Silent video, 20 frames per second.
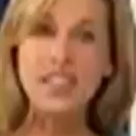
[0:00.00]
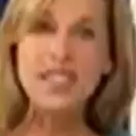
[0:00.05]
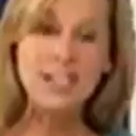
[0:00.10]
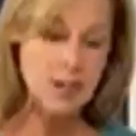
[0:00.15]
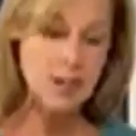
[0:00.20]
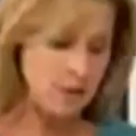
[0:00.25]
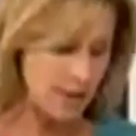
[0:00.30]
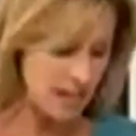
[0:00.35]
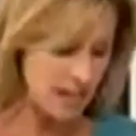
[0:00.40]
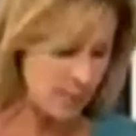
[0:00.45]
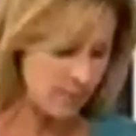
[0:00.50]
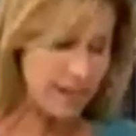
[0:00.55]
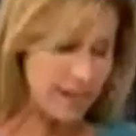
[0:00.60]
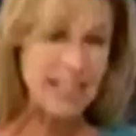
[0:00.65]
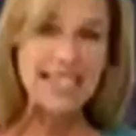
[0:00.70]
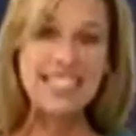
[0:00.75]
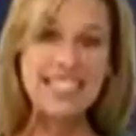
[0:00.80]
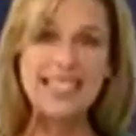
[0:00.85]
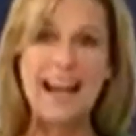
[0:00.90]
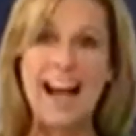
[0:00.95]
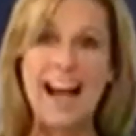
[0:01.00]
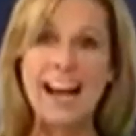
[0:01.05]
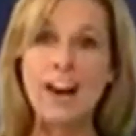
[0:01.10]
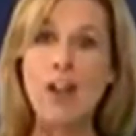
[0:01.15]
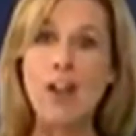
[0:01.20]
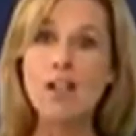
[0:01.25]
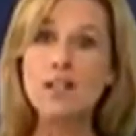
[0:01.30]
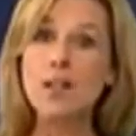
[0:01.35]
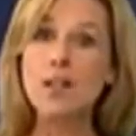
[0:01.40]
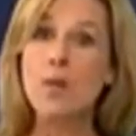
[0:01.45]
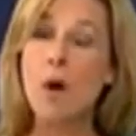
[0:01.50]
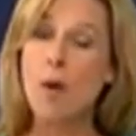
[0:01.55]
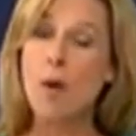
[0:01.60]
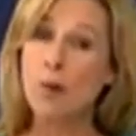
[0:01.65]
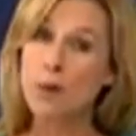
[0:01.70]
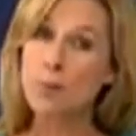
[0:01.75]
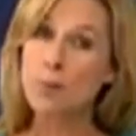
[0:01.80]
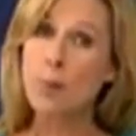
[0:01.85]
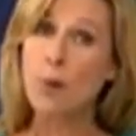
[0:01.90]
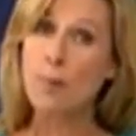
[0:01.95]
This unique ring design also
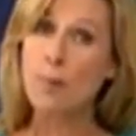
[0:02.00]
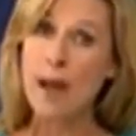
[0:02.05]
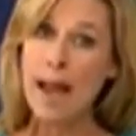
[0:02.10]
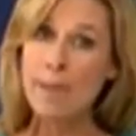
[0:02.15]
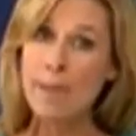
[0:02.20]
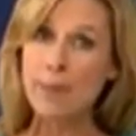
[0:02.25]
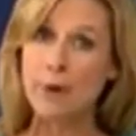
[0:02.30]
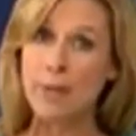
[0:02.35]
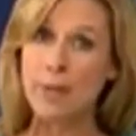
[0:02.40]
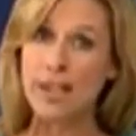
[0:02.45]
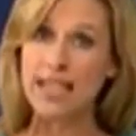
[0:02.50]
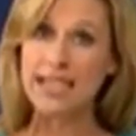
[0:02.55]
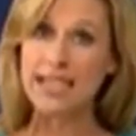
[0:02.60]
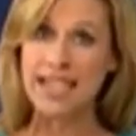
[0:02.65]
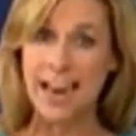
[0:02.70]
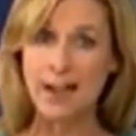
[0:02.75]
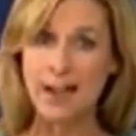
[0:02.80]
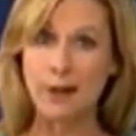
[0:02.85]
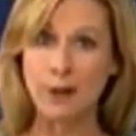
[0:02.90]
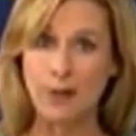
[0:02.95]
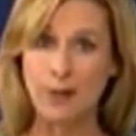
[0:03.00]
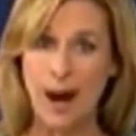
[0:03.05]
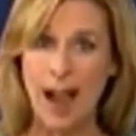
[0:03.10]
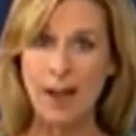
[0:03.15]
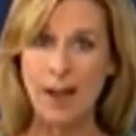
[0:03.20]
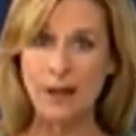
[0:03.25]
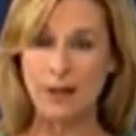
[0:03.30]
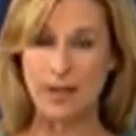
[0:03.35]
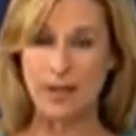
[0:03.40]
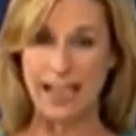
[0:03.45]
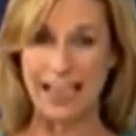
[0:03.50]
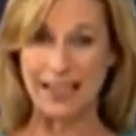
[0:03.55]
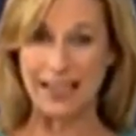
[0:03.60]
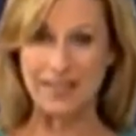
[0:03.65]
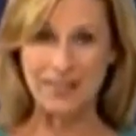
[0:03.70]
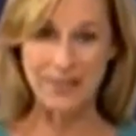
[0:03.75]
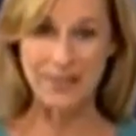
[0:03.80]
holds more paper than a standard round ring.